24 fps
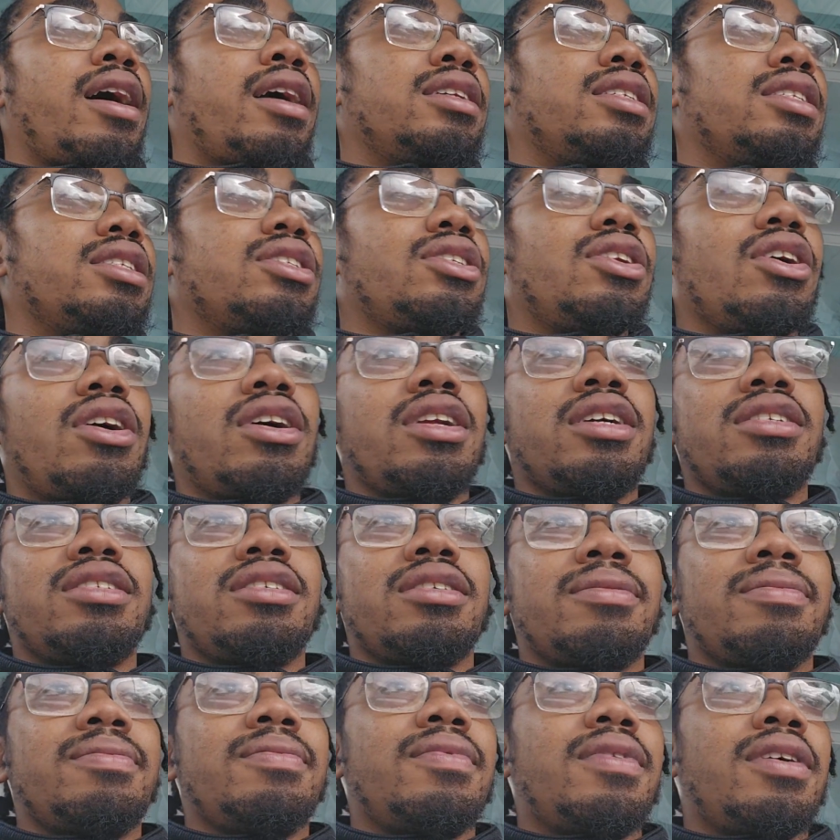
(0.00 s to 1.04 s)
I just started
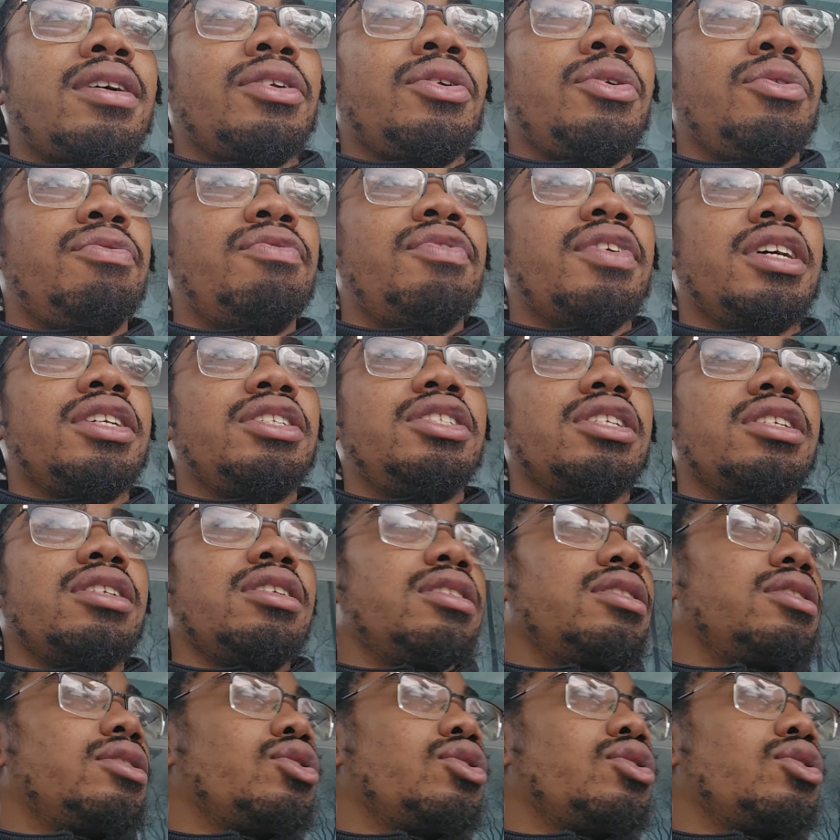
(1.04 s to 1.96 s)
some a new venture.